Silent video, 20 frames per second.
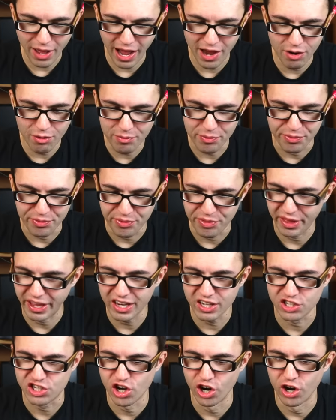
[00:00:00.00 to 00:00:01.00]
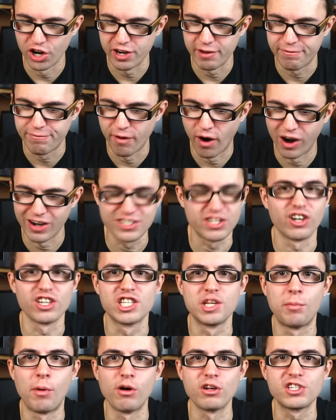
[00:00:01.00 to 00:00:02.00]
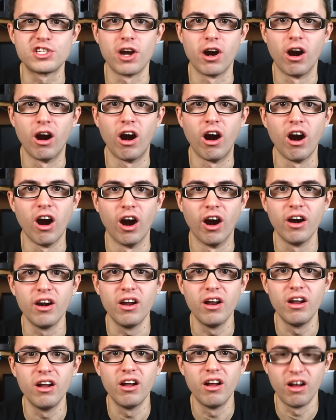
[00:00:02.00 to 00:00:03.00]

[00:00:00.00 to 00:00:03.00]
I don't think dirty farts are supposed to hurt.